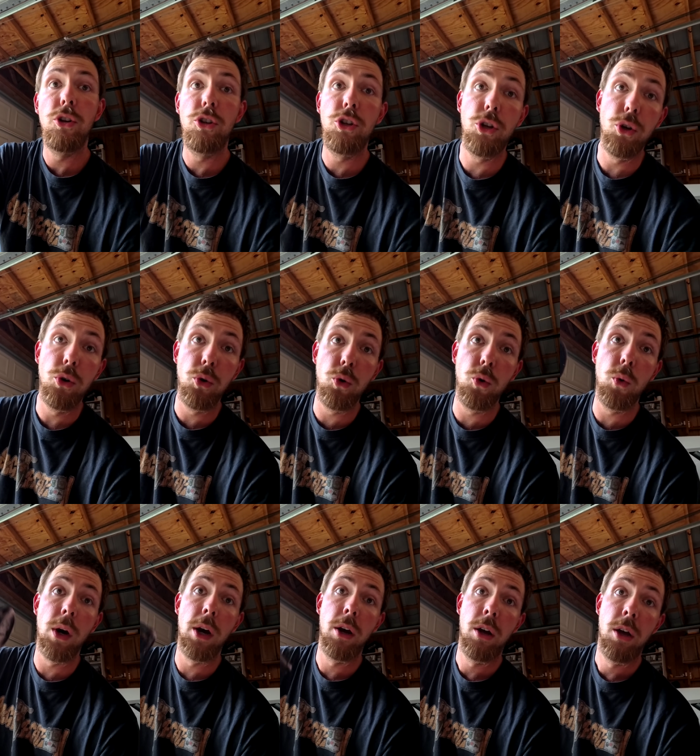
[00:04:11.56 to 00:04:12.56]

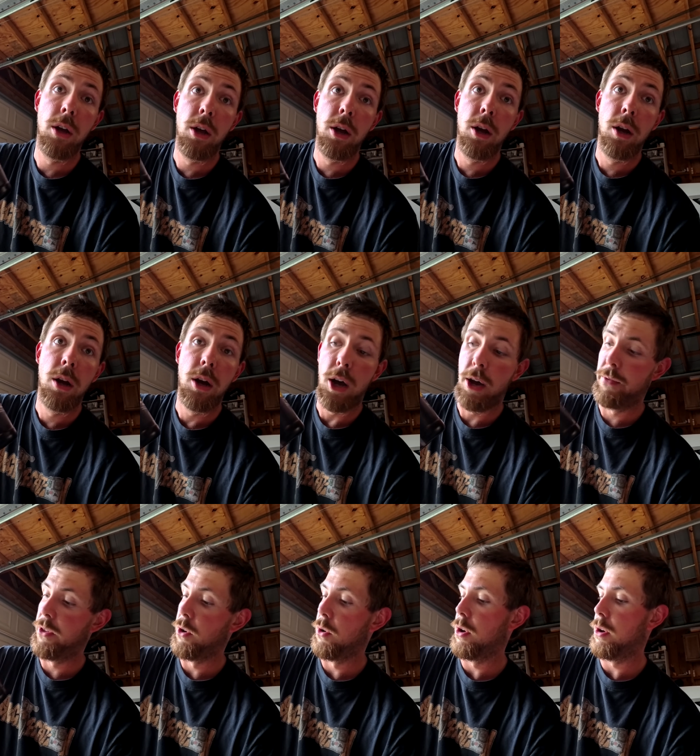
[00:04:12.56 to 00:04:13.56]
two of
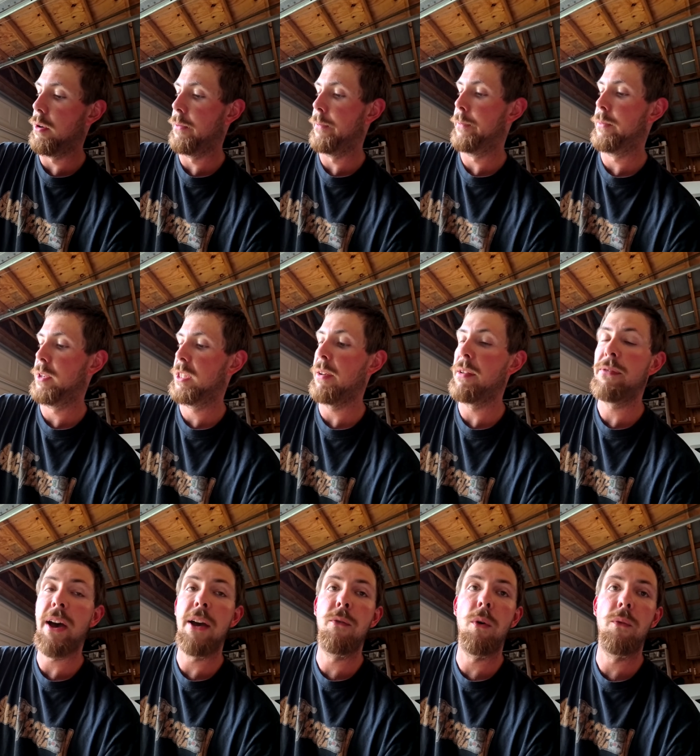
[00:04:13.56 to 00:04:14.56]
the
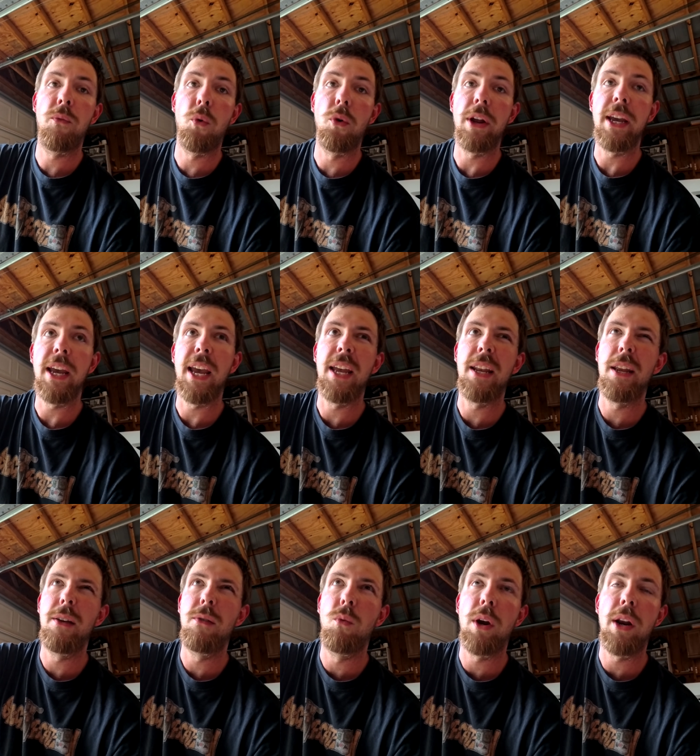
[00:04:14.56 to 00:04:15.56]
75 140 and
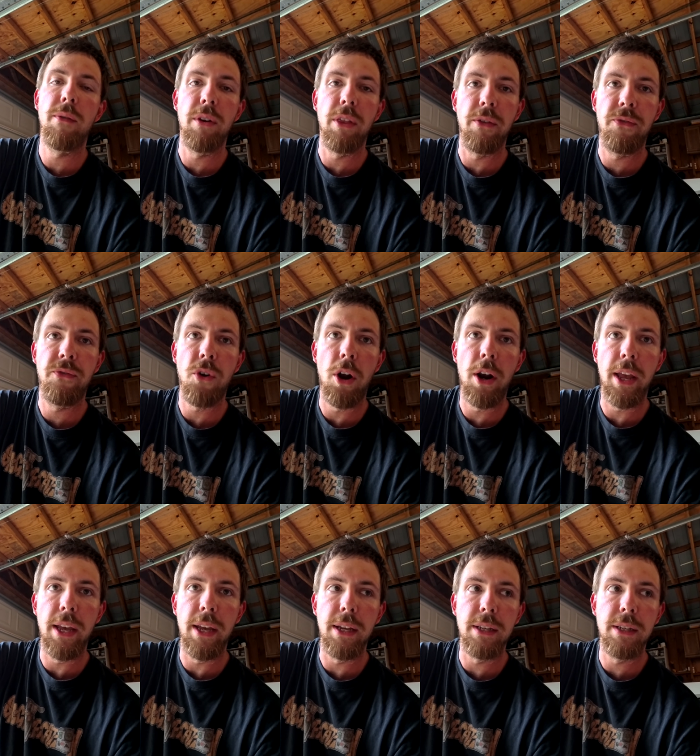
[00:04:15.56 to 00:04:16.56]
then whatever the front
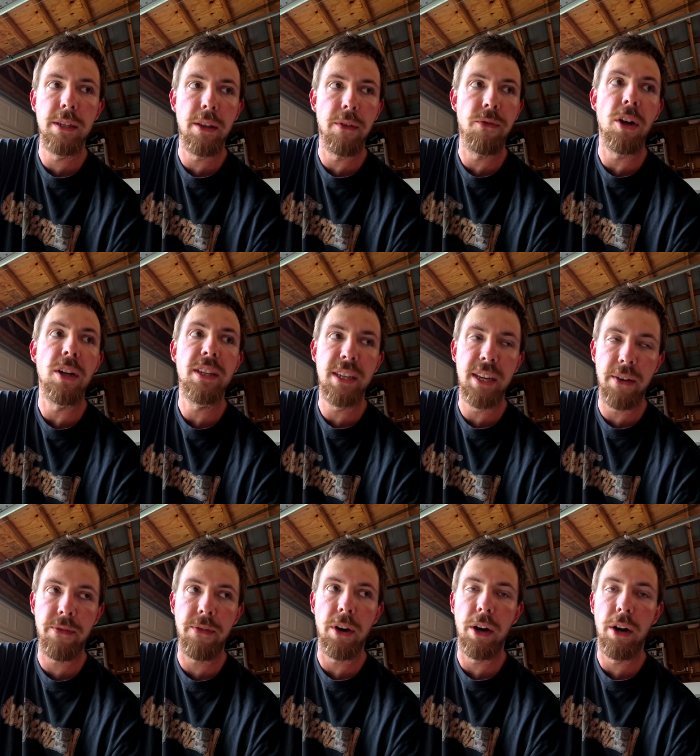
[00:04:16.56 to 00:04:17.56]
is. The front's
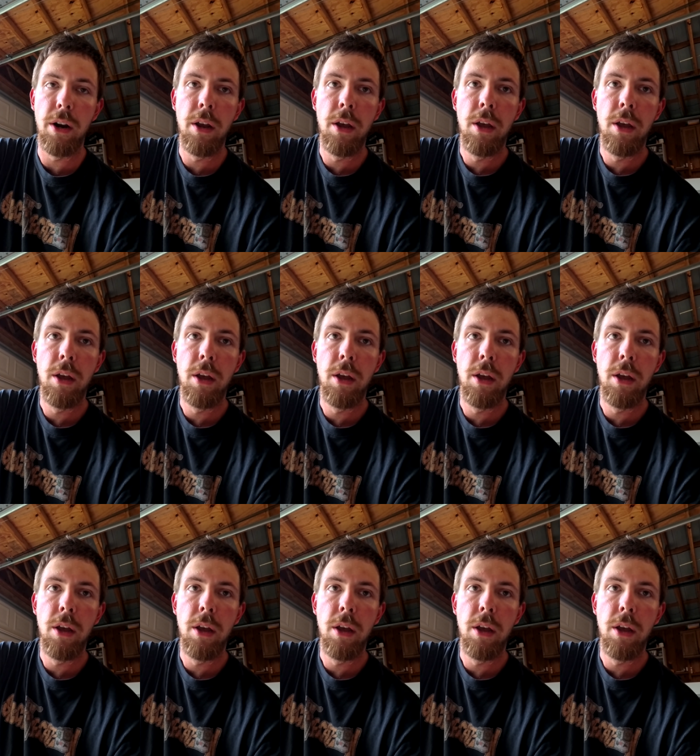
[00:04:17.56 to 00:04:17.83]
different.